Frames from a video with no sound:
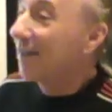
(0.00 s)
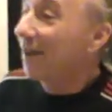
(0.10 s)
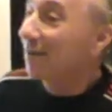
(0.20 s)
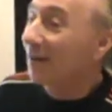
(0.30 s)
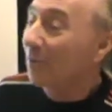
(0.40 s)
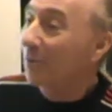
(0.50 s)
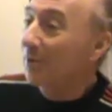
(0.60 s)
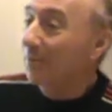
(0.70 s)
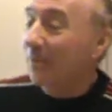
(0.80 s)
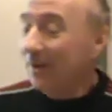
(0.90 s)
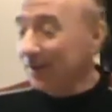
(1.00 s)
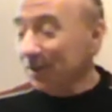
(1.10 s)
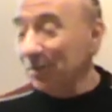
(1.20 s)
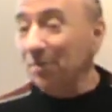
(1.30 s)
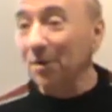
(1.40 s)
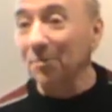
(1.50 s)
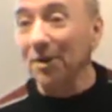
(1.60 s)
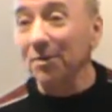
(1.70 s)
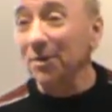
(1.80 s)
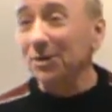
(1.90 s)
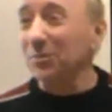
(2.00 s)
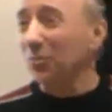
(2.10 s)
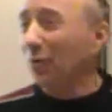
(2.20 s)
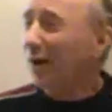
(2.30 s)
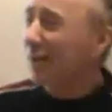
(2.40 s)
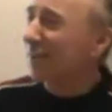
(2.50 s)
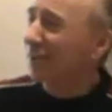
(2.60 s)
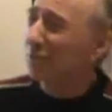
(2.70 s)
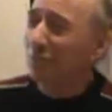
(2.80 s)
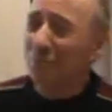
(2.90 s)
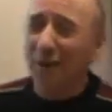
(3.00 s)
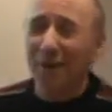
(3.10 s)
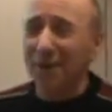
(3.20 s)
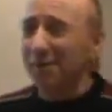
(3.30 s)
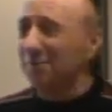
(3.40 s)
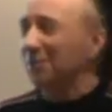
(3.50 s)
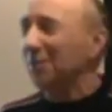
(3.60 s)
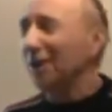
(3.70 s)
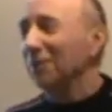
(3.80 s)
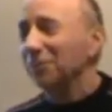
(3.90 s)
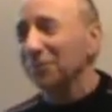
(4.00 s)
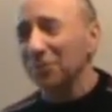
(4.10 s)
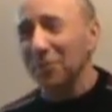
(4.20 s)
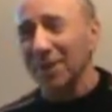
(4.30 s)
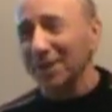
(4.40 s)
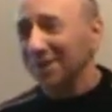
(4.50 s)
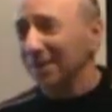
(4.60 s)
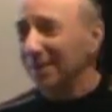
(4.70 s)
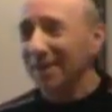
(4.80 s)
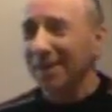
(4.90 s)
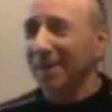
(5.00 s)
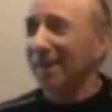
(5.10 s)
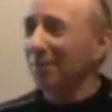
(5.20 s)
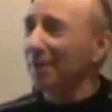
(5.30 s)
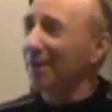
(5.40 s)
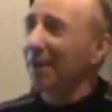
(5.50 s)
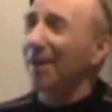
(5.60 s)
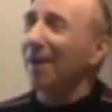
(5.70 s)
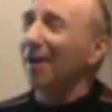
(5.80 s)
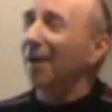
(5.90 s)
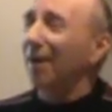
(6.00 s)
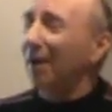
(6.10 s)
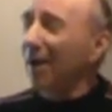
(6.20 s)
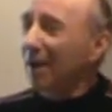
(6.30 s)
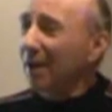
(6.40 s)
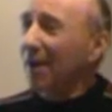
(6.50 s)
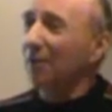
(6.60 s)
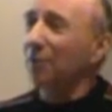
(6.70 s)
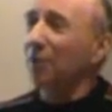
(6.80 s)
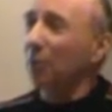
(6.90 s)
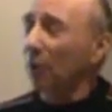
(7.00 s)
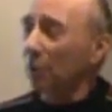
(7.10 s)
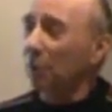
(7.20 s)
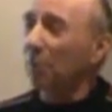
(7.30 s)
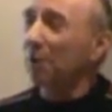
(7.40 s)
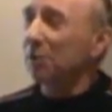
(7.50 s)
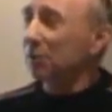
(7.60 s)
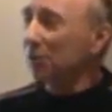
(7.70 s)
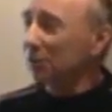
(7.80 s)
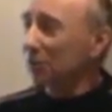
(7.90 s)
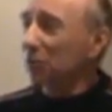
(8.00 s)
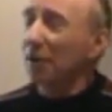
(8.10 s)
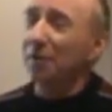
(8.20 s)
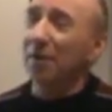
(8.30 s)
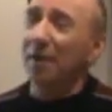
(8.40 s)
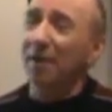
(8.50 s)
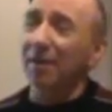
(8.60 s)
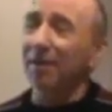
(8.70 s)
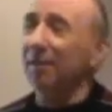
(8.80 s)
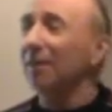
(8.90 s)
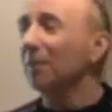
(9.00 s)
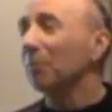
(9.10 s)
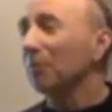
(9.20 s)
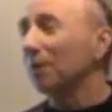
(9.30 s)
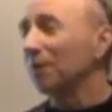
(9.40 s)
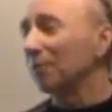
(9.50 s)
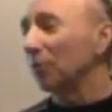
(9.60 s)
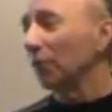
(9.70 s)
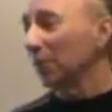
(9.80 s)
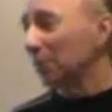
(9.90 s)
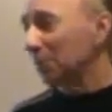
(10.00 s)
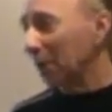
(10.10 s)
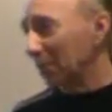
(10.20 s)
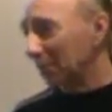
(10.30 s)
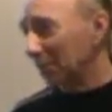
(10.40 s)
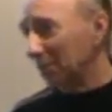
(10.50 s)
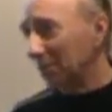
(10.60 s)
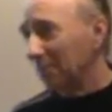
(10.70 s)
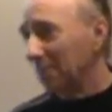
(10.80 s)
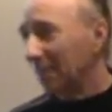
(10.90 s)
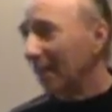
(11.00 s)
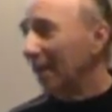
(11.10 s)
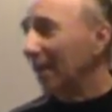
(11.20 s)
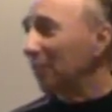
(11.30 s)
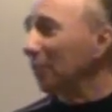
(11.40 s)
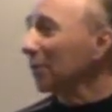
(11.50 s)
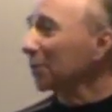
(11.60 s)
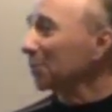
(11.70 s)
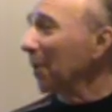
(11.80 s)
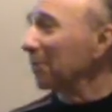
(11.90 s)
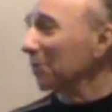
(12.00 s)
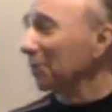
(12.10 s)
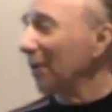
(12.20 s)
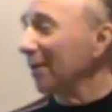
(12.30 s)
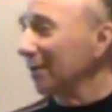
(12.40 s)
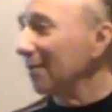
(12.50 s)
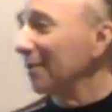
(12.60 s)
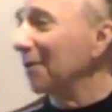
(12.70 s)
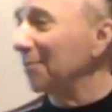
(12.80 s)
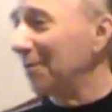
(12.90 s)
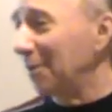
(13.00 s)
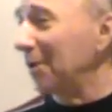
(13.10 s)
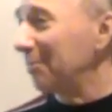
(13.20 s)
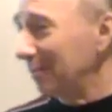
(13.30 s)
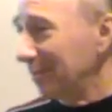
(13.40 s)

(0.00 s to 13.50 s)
they, they would disappear because Wallis is really tough to read. I mean, I have uh, worked with my students translating a number of Euler's papers, and Euler's papers aren't. I mean,